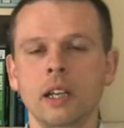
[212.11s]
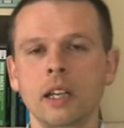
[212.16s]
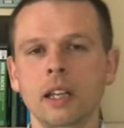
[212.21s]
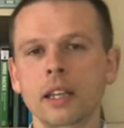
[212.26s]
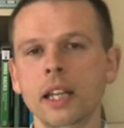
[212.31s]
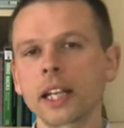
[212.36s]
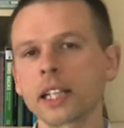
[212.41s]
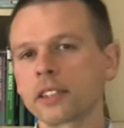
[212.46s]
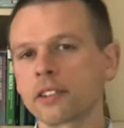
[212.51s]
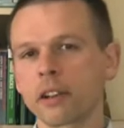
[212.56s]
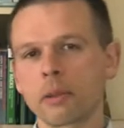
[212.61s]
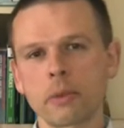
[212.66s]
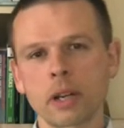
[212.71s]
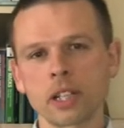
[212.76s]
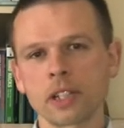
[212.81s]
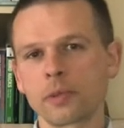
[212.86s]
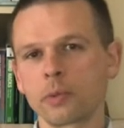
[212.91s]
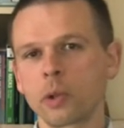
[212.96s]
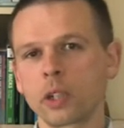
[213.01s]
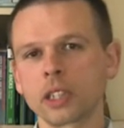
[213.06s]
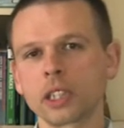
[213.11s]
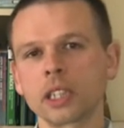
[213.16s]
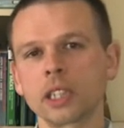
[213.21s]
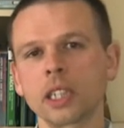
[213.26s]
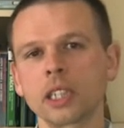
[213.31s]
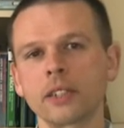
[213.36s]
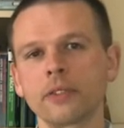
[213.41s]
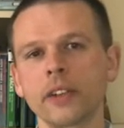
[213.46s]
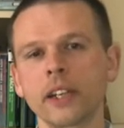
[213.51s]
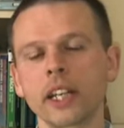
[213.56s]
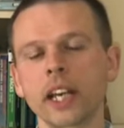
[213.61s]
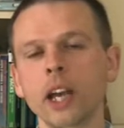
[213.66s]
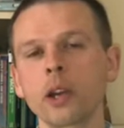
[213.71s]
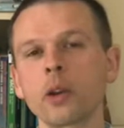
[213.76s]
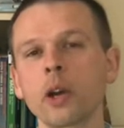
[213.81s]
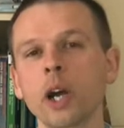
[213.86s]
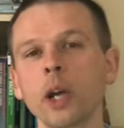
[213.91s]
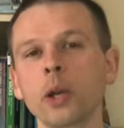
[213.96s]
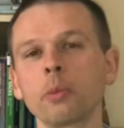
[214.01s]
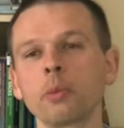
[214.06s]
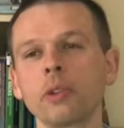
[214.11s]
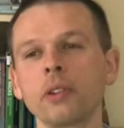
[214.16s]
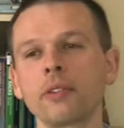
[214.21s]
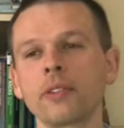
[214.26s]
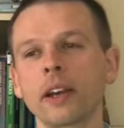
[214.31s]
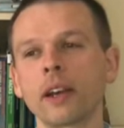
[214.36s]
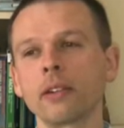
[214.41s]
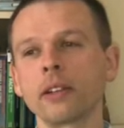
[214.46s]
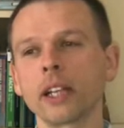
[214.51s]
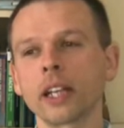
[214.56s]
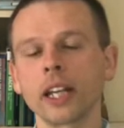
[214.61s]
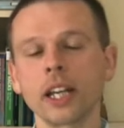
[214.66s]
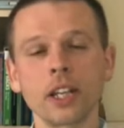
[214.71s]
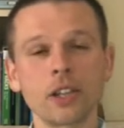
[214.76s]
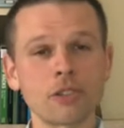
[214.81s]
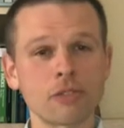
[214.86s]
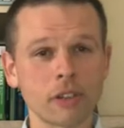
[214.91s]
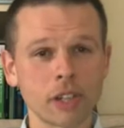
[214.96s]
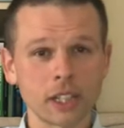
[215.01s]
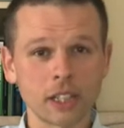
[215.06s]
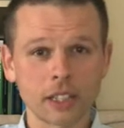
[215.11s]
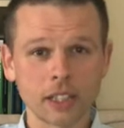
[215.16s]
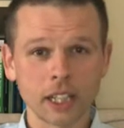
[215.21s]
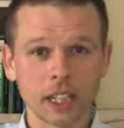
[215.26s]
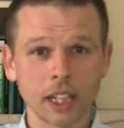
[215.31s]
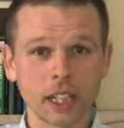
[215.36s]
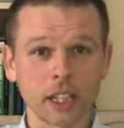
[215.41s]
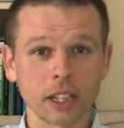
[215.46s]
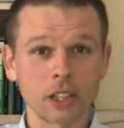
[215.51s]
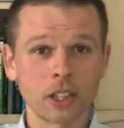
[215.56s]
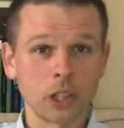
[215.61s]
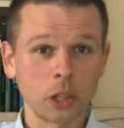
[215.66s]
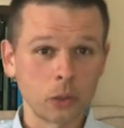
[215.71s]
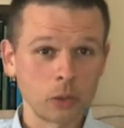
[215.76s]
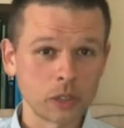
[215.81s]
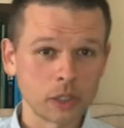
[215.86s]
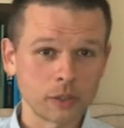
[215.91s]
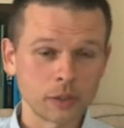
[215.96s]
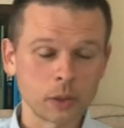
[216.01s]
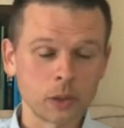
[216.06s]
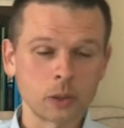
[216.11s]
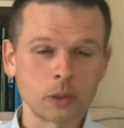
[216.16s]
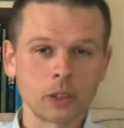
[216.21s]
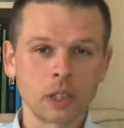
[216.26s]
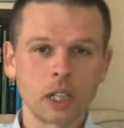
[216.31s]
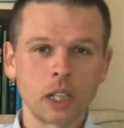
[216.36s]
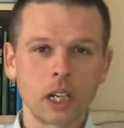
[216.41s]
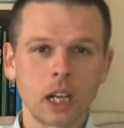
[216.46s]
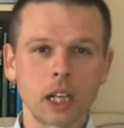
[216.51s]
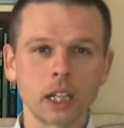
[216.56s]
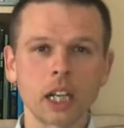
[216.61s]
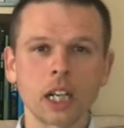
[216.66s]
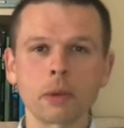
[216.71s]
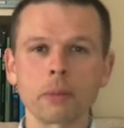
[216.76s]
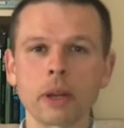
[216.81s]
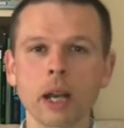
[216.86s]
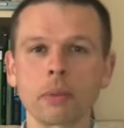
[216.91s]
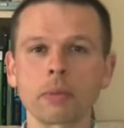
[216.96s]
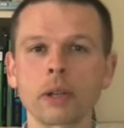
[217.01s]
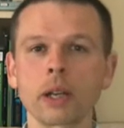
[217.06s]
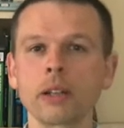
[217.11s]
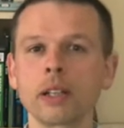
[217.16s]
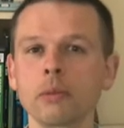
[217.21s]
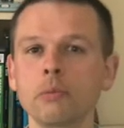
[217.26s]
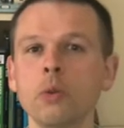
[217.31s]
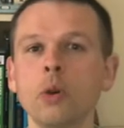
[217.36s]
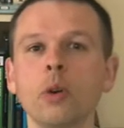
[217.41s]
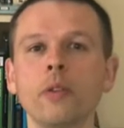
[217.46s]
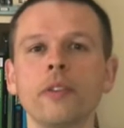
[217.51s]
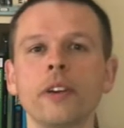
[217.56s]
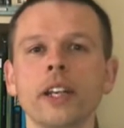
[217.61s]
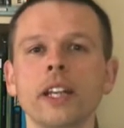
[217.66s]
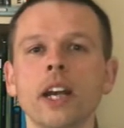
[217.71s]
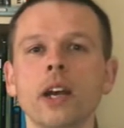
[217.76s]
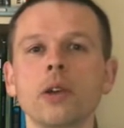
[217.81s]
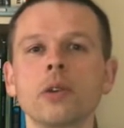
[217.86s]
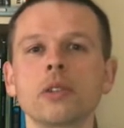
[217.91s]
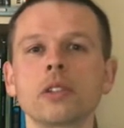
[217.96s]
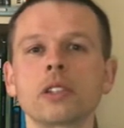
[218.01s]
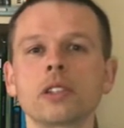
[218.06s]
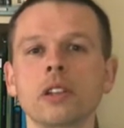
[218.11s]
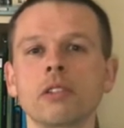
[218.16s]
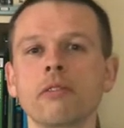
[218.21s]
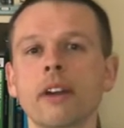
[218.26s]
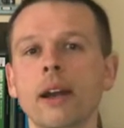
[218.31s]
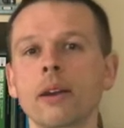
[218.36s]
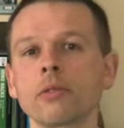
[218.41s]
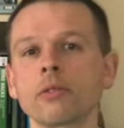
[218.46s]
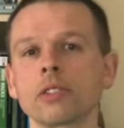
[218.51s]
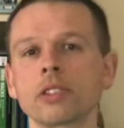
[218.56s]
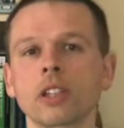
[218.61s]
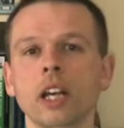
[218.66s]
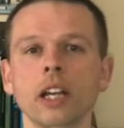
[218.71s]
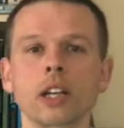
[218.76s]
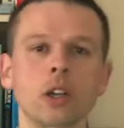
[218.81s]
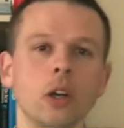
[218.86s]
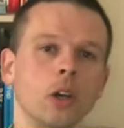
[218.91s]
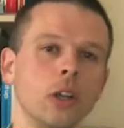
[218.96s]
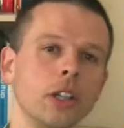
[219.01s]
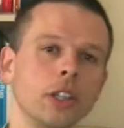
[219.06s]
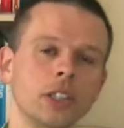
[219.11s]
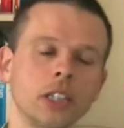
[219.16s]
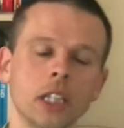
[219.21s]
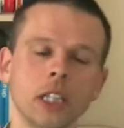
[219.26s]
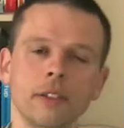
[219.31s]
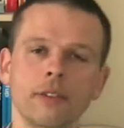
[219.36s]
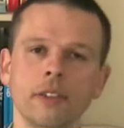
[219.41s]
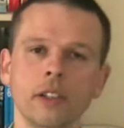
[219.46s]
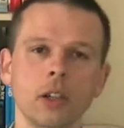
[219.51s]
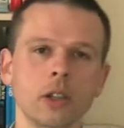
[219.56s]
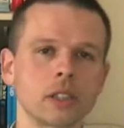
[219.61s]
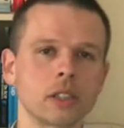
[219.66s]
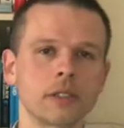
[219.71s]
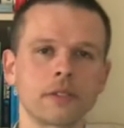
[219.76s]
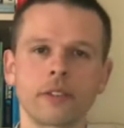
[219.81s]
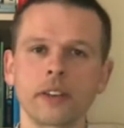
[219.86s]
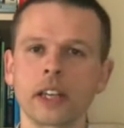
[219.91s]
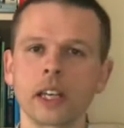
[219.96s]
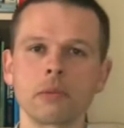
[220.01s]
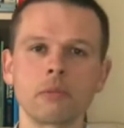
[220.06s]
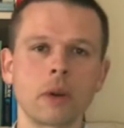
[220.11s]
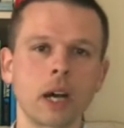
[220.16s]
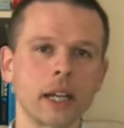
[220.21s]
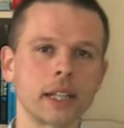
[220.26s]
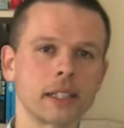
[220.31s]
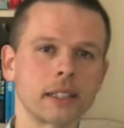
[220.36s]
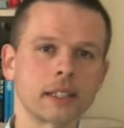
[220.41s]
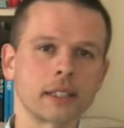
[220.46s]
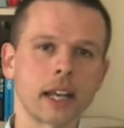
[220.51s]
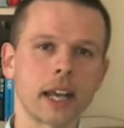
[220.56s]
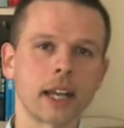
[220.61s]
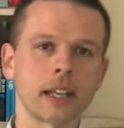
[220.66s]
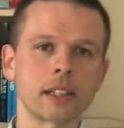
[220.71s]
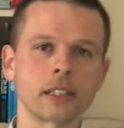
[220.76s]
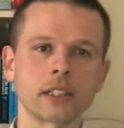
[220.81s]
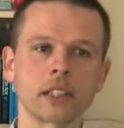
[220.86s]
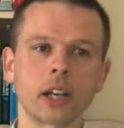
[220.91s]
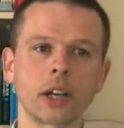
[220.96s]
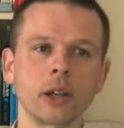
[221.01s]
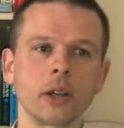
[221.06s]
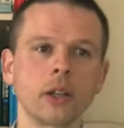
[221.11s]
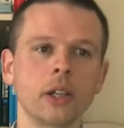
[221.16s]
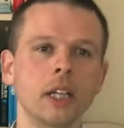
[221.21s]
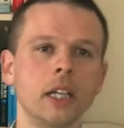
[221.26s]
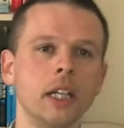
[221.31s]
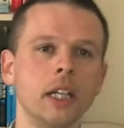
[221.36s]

Thanks very much for watching this video. I hope you found it interesting and useful. I'm going to be uploading more videos around psychology, philosophy and mindset, so